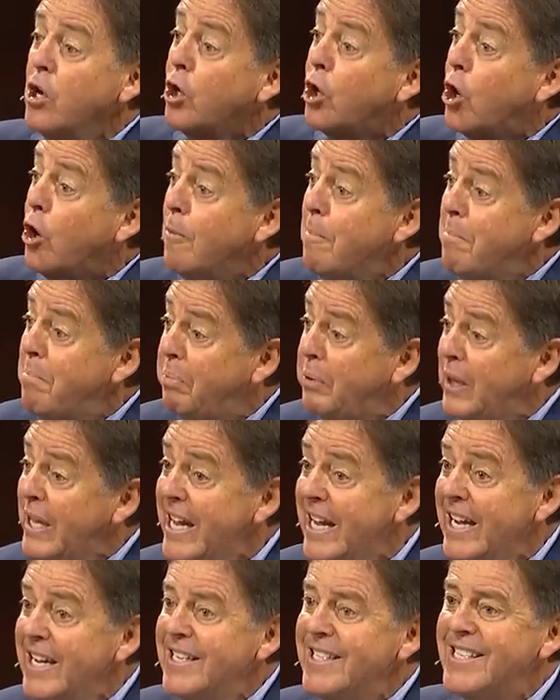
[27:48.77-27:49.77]

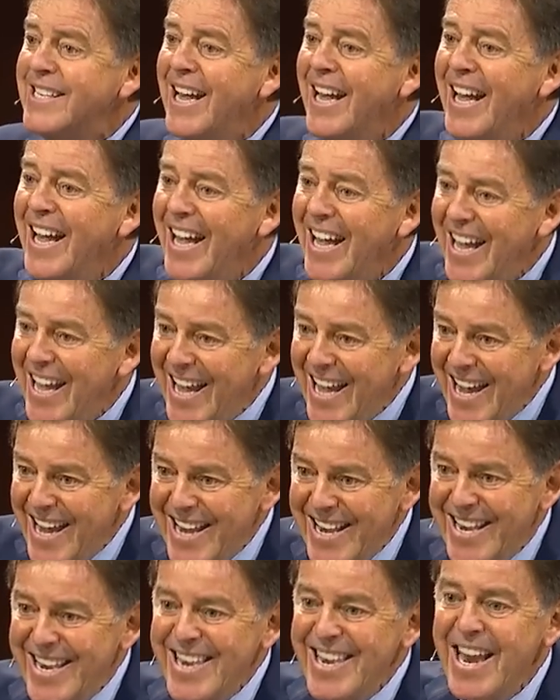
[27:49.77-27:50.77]
complete
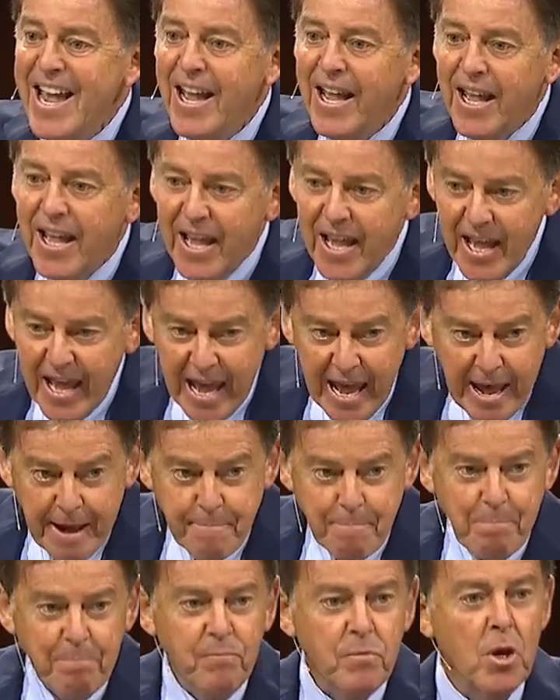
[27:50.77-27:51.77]
in
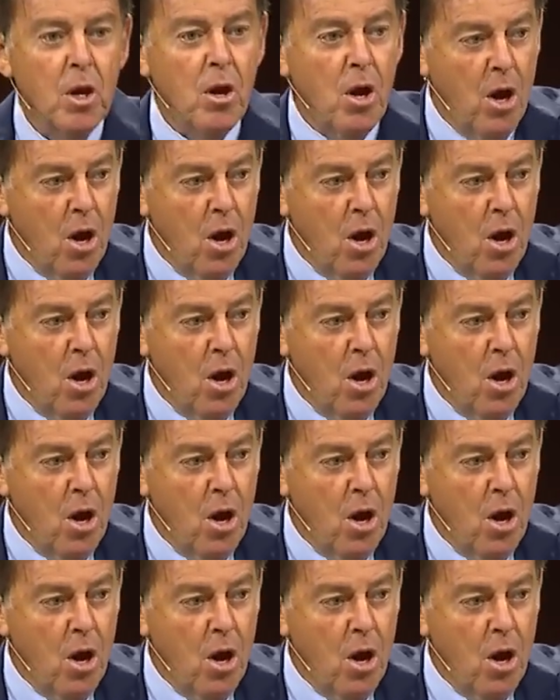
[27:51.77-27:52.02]
him,